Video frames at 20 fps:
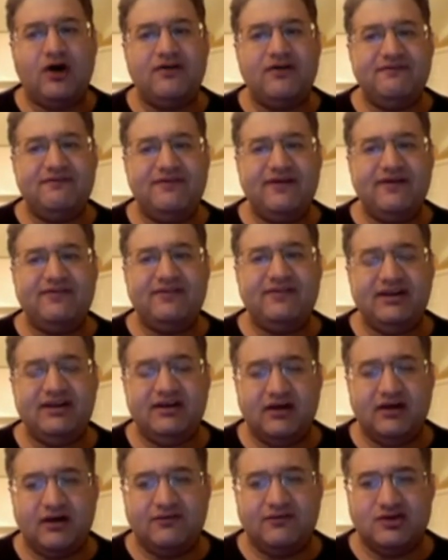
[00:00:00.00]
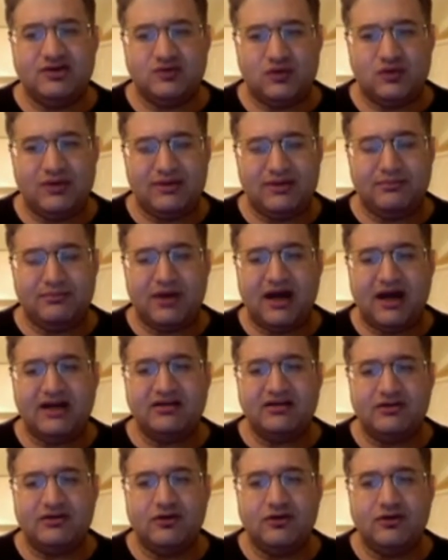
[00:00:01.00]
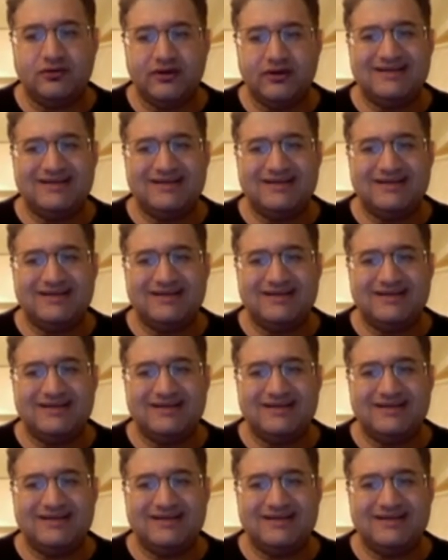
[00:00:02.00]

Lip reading: 50 of those women buying deodorant,